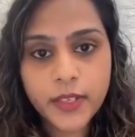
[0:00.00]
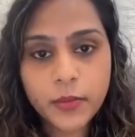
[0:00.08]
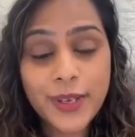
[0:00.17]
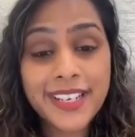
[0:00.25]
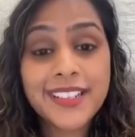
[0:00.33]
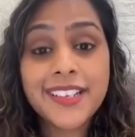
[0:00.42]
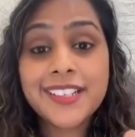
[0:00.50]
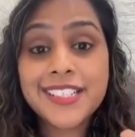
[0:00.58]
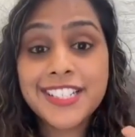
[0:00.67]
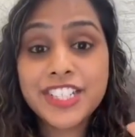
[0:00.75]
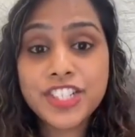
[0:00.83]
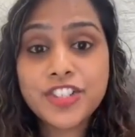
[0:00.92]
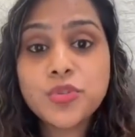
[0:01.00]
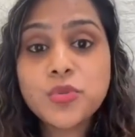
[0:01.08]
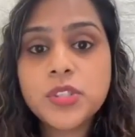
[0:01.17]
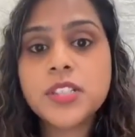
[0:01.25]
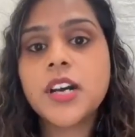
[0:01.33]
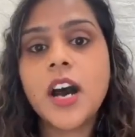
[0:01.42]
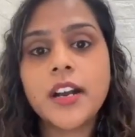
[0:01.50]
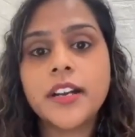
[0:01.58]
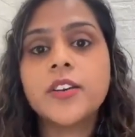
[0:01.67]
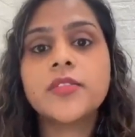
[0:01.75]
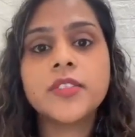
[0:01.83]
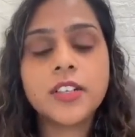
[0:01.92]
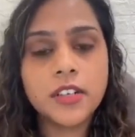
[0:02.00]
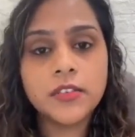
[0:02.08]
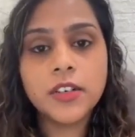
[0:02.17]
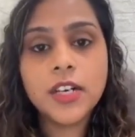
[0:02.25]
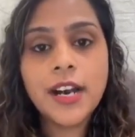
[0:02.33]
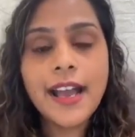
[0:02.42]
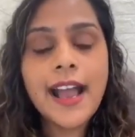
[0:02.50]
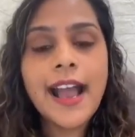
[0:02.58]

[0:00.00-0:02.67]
wherein there is tissue scarring of the liver,